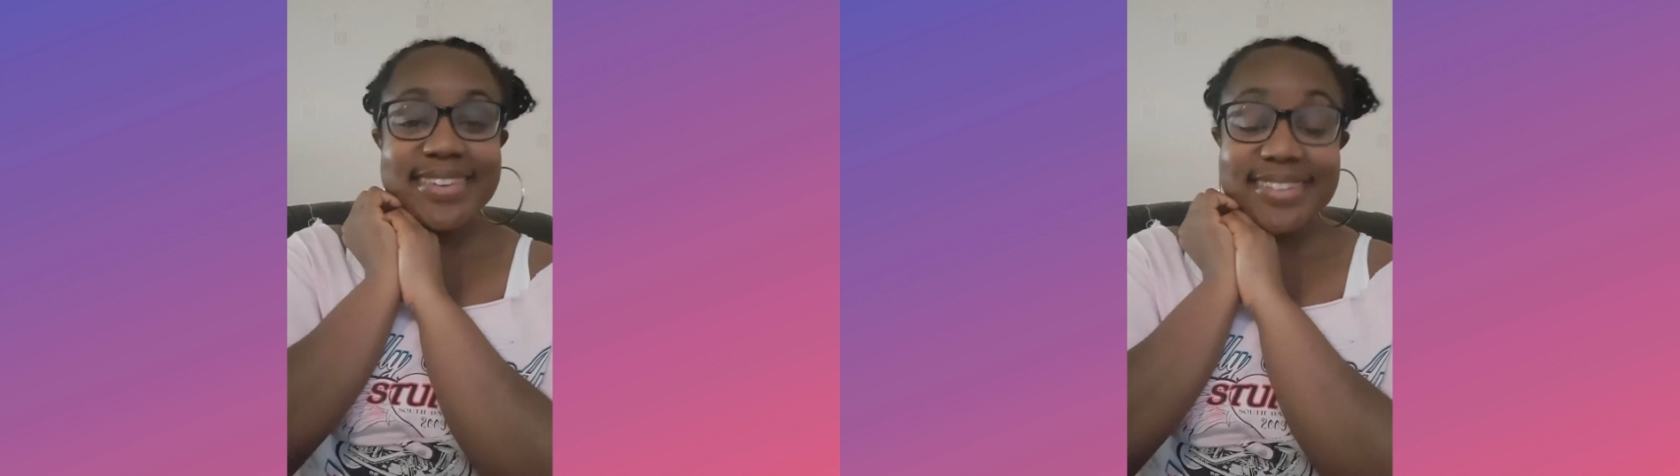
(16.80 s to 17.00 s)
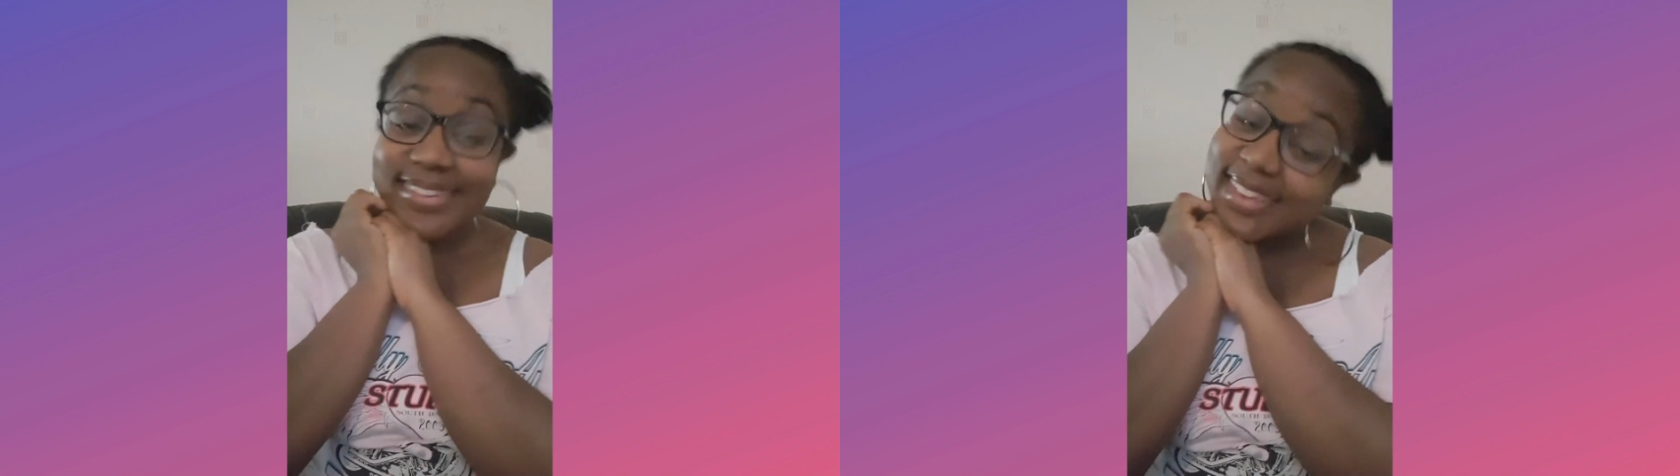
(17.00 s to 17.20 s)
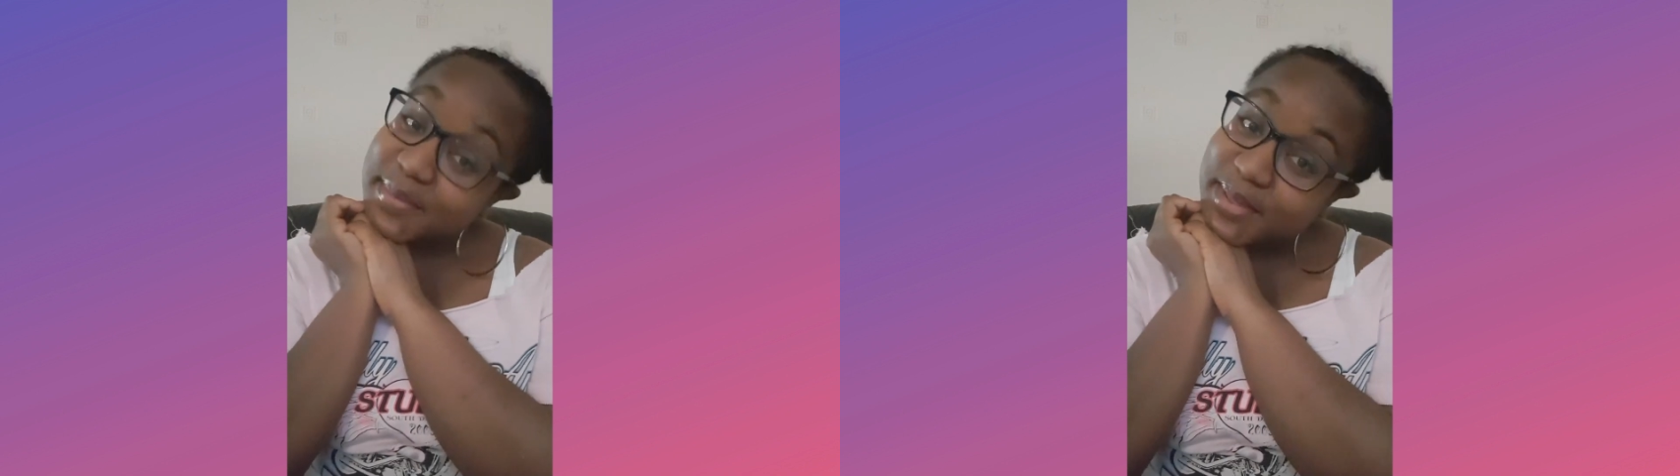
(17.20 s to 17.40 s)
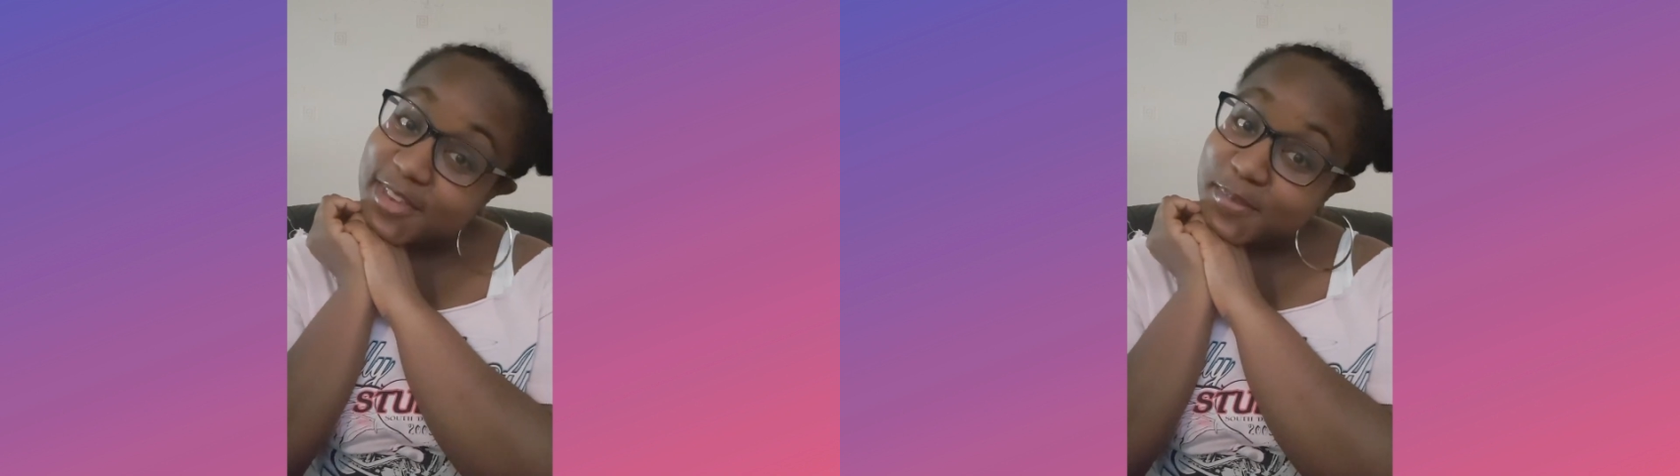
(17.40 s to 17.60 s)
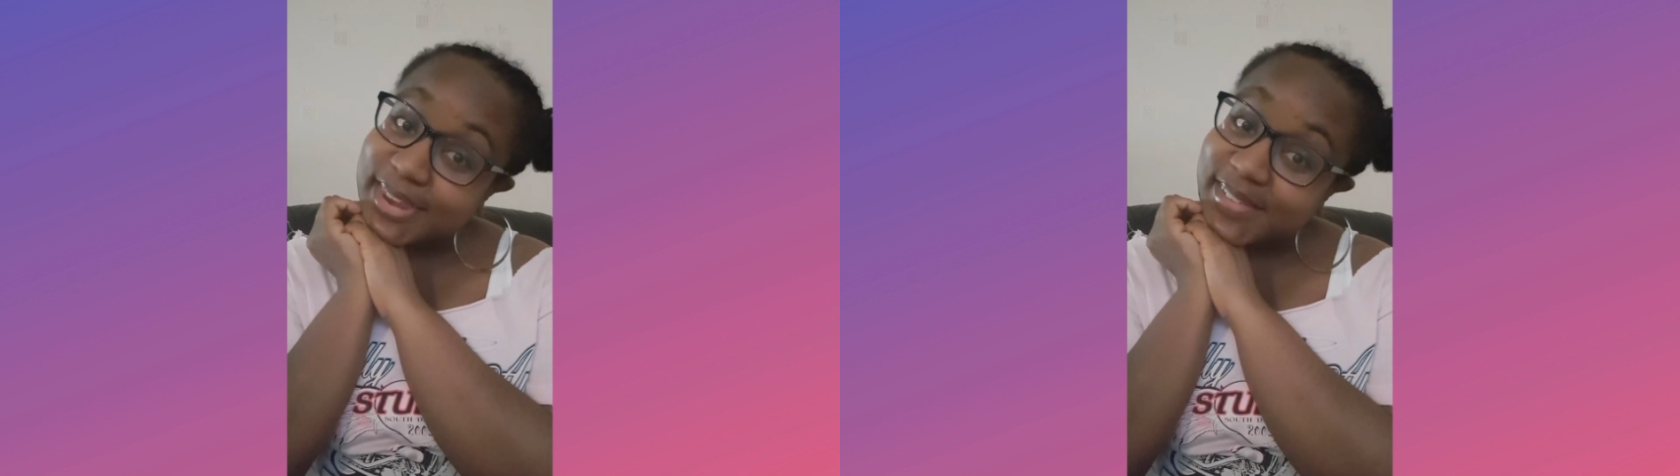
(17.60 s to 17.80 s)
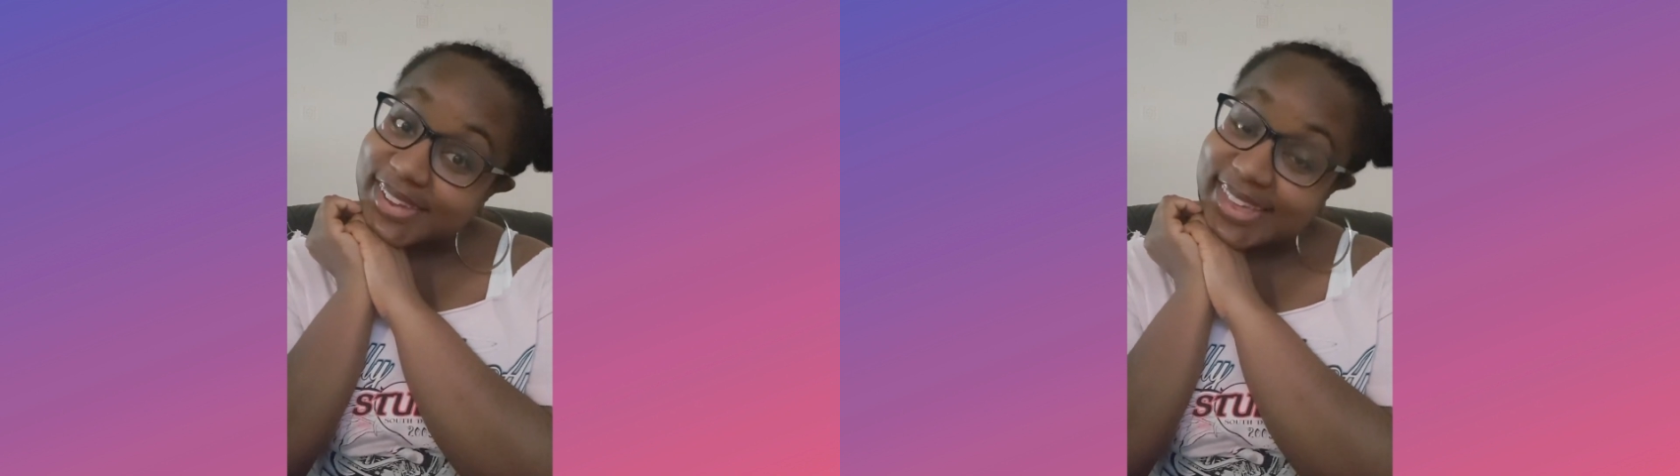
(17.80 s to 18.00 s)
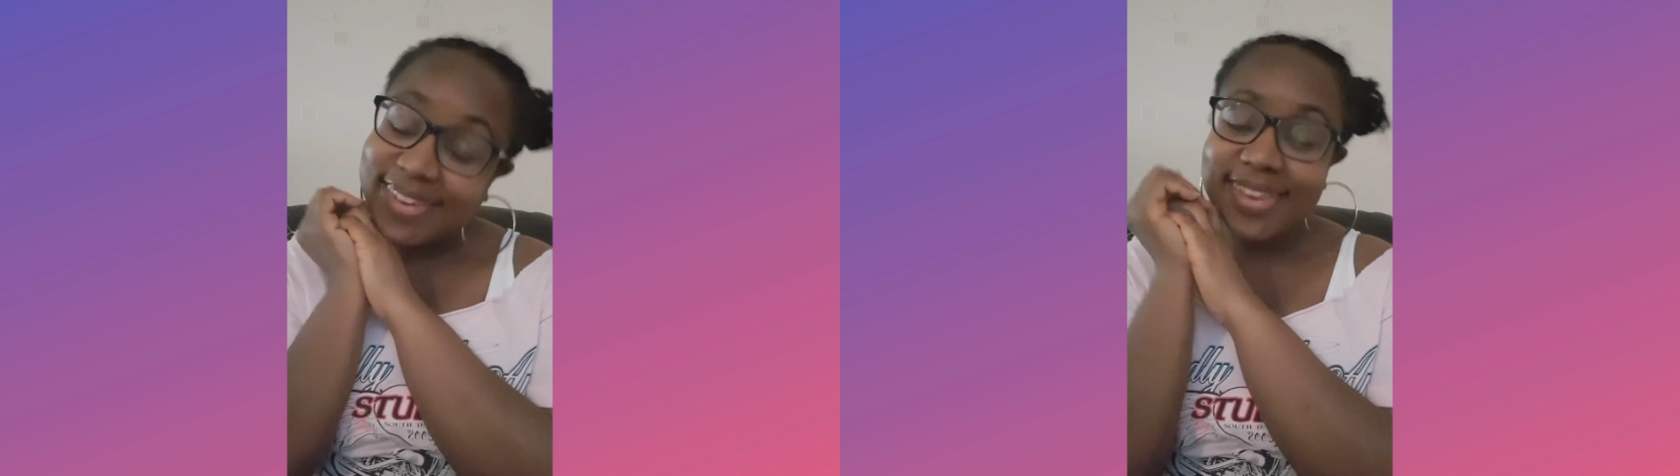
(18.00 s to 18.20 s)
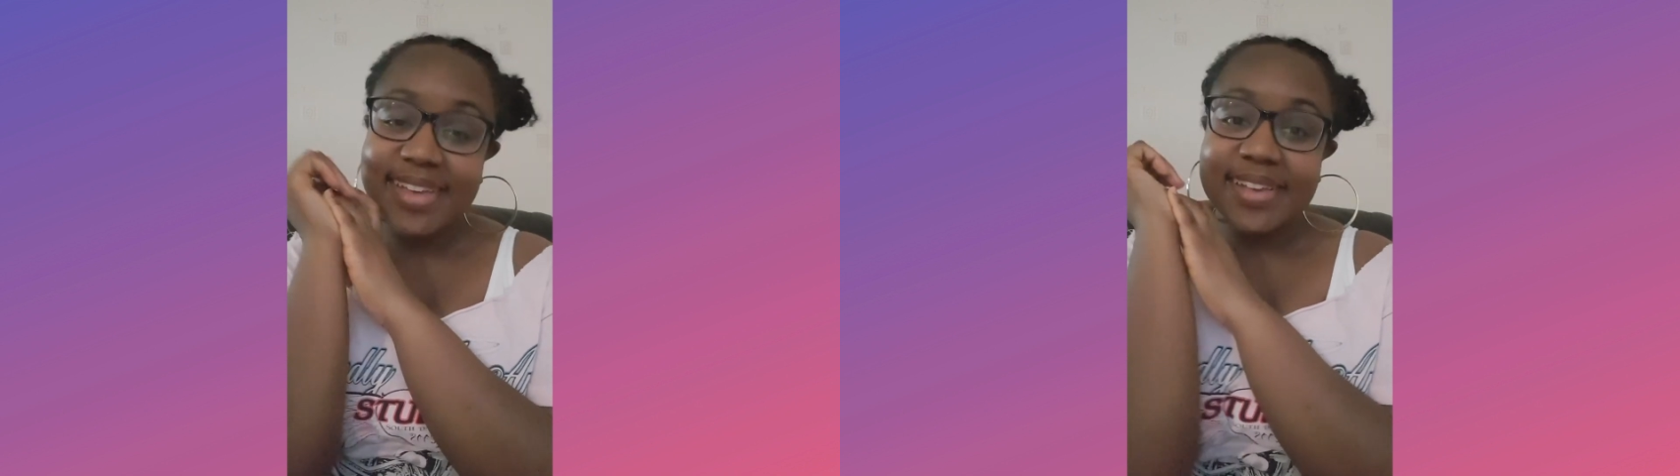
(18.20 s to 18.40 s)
Shaniqua Benjamin here again.